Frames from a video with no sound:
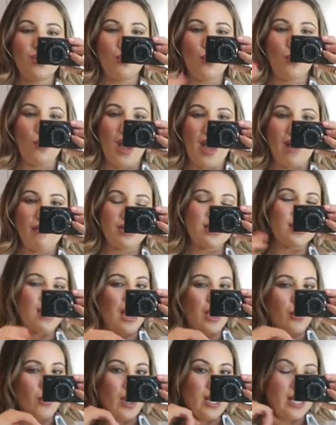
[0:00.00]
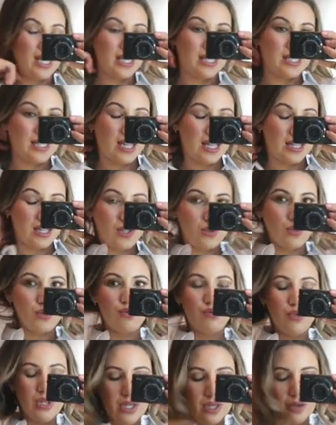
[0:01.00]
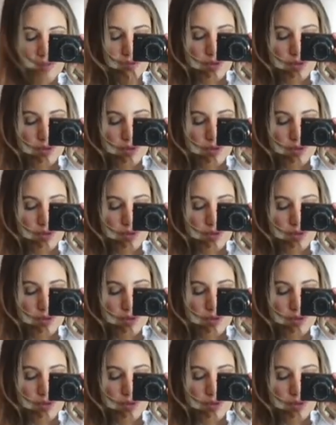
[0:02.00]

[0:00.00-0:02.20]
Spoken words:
wear and tear quite easily. And this was really